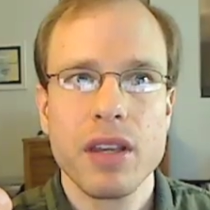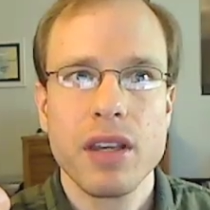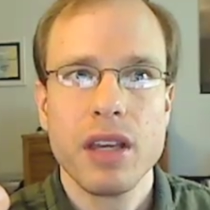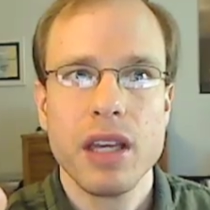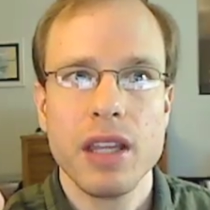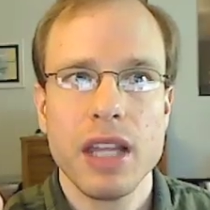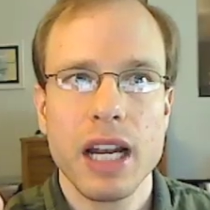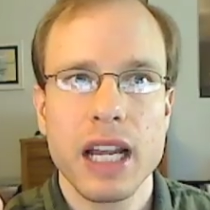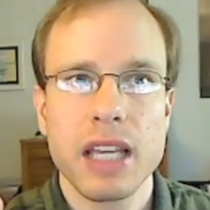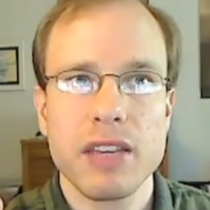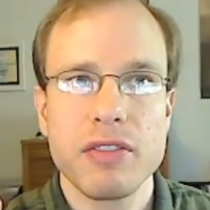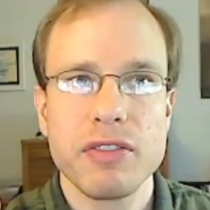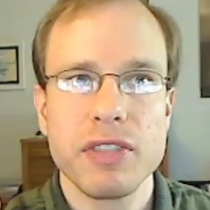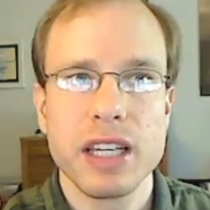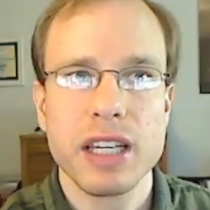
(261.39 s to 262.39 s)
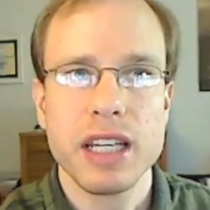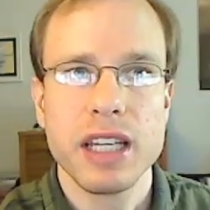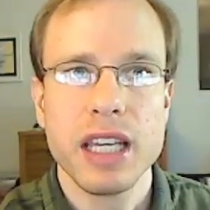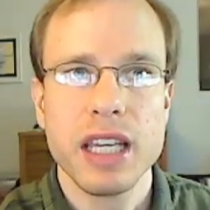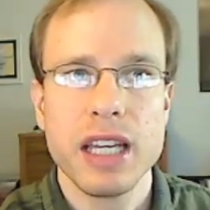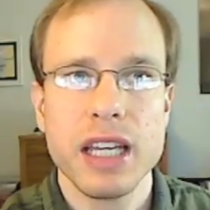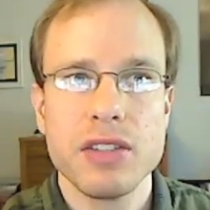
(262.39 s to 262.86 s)
and then I can flick it
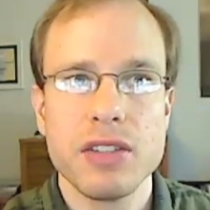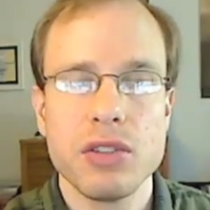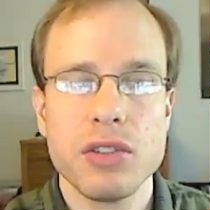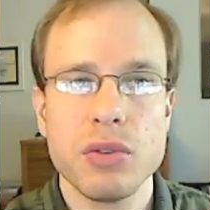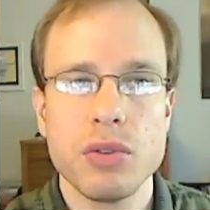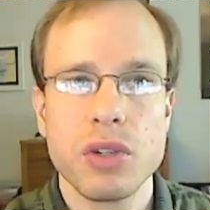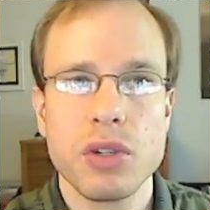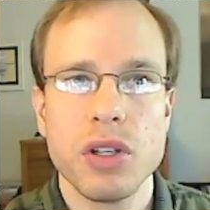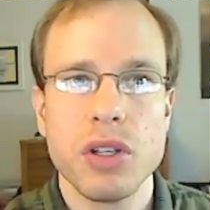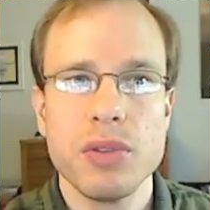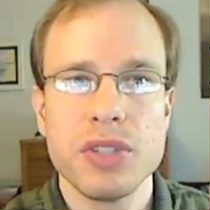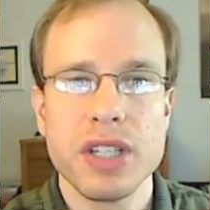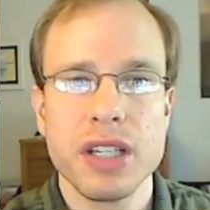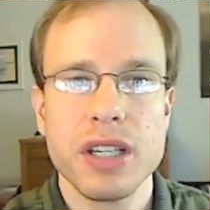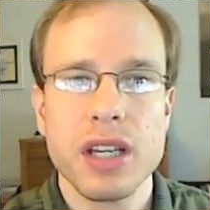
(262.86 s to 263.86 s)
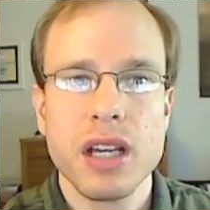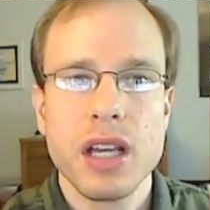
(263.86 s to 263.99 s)
again to close it.